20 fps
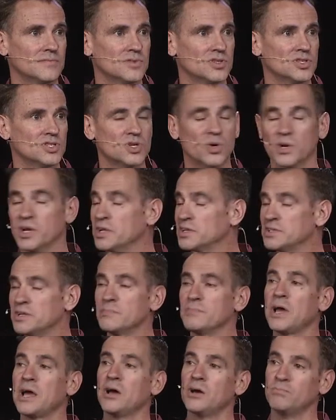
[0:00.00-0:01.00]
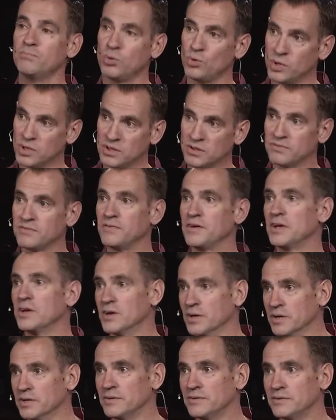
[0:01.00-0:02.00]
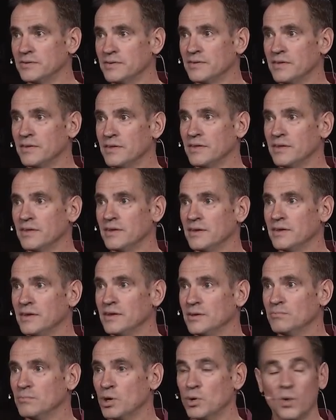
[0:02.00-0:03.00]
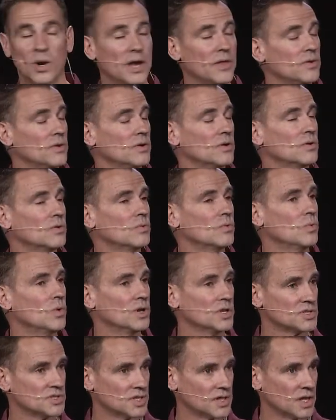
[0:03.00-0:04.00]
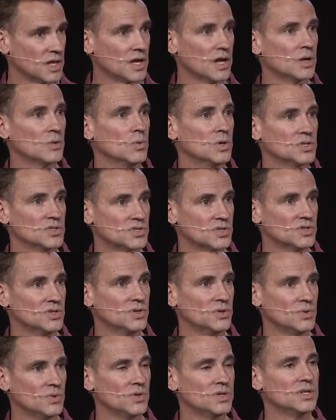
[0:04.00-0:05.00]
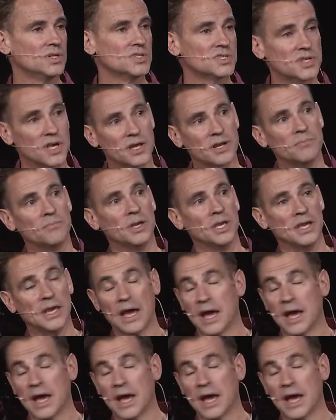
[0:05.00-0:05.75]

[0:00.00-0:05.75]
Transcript: So it isn't about pointing the finger, but rather, what is it that God wants to do inside of me?